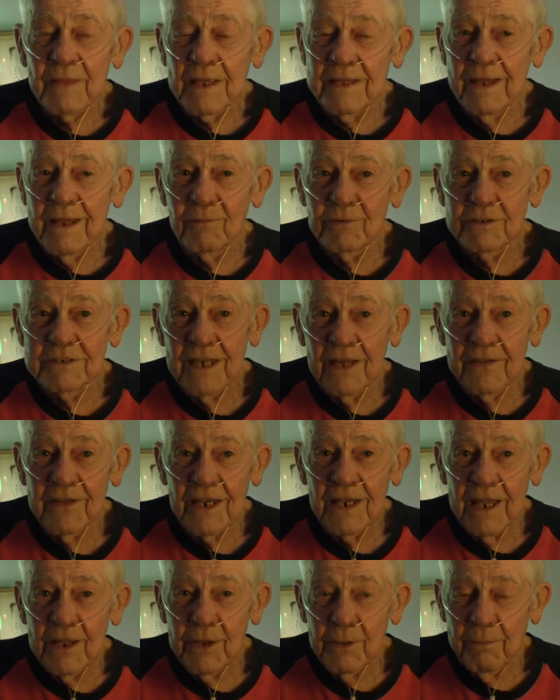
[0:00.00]
That was the other
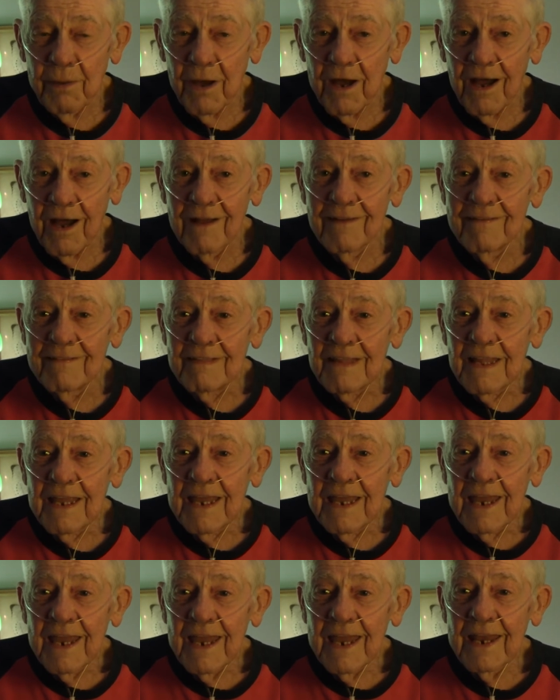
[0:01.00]
leather bar.
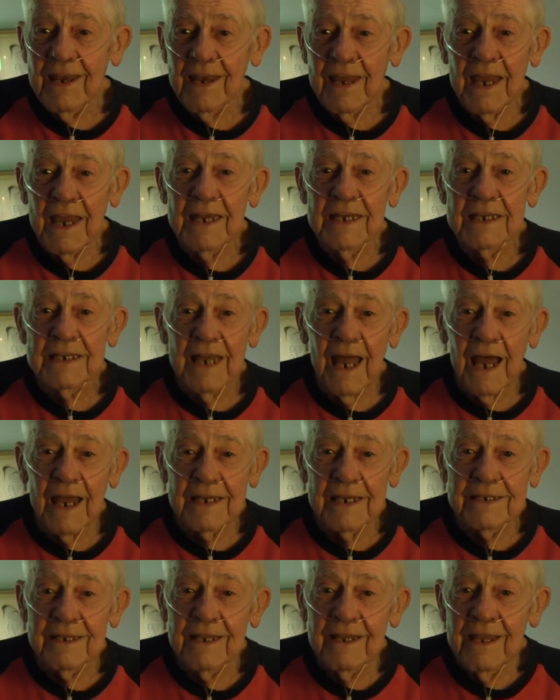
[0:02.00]
And any
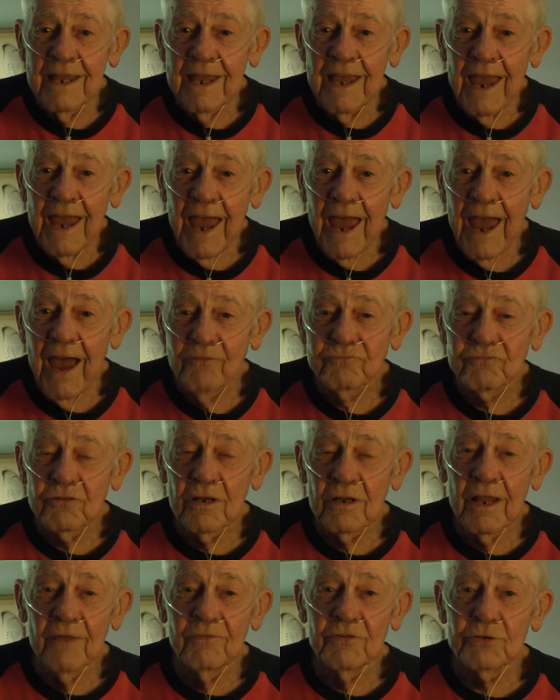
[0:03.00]
night after
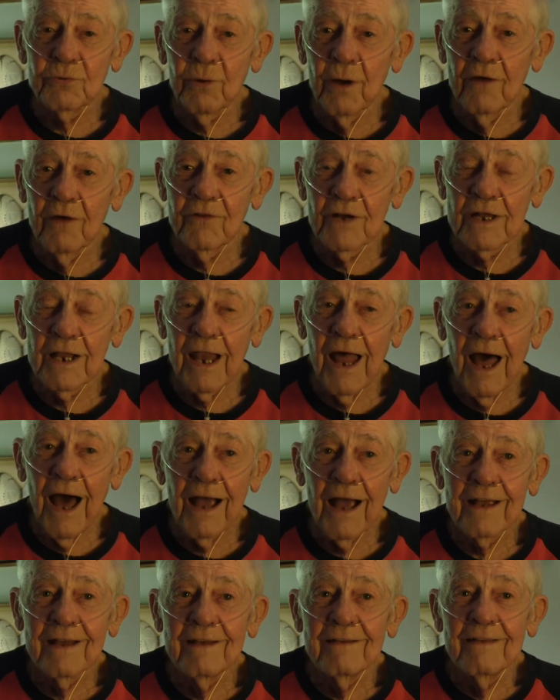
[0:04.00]
eleven, twelve
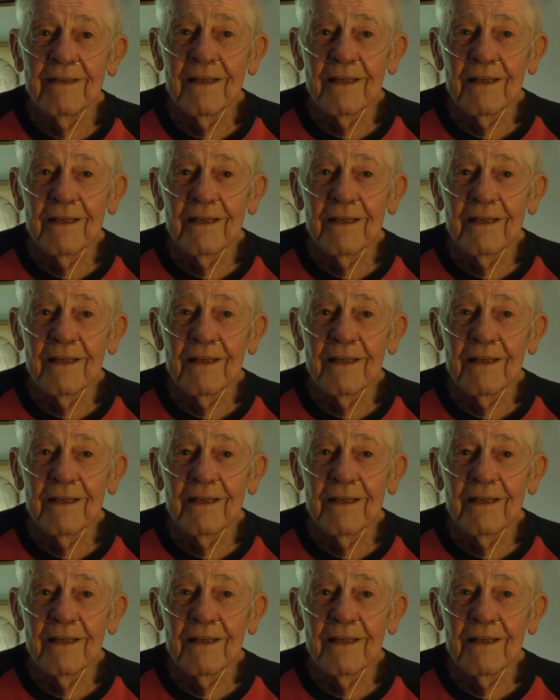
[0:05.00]
o'clock,